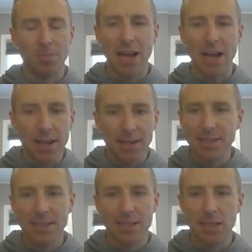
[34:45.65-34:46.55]
But I
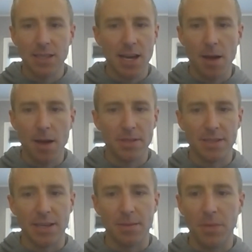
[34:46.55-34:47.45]
honestly see the
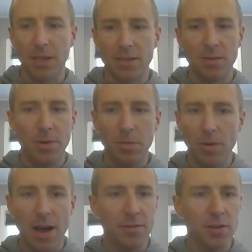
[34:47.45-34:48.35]
opposite because the
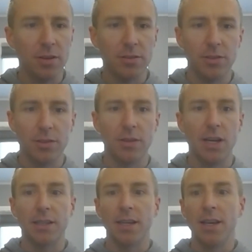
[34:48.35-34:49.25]
people I've talked to, they're
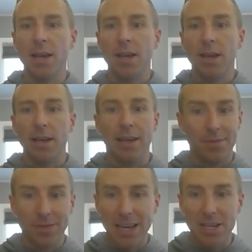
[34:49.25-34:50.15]
like,
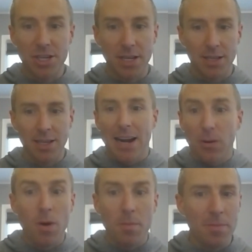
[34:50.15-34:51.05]
inflation, I
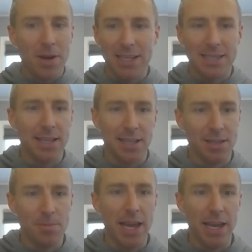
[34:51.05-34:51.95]
don't want my money sitting
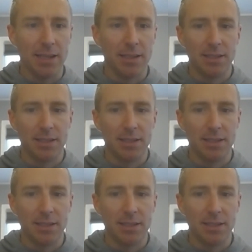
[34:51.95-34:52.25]
in the bank.